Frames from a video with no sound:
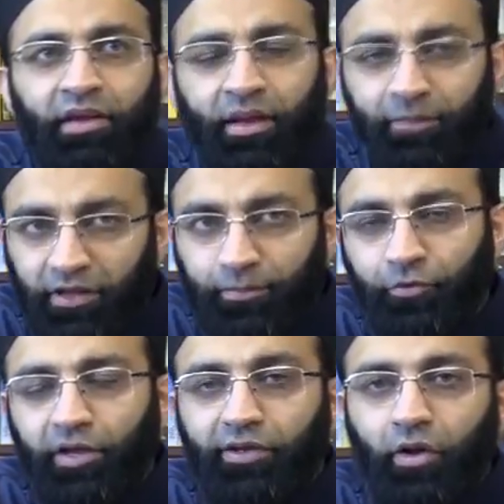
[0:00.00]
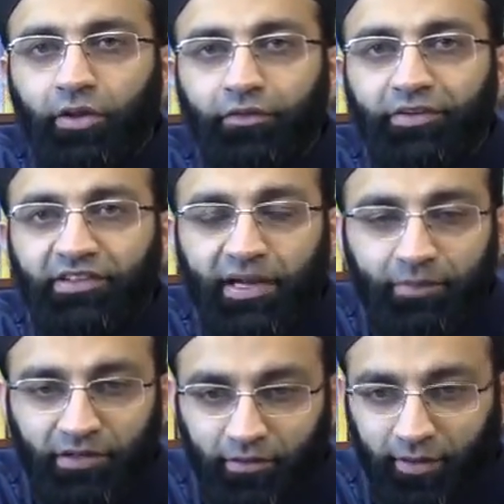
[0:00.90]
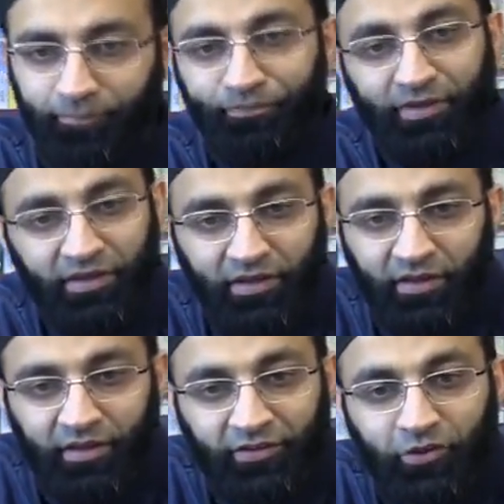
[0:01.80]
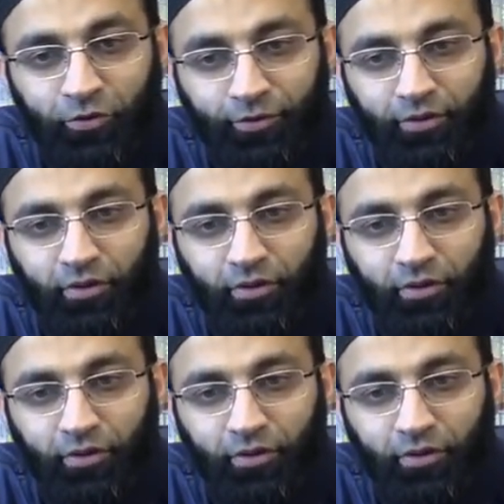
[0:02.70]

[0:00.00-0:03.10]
And may Allah protect all of us, Ameen ya Rabb. So,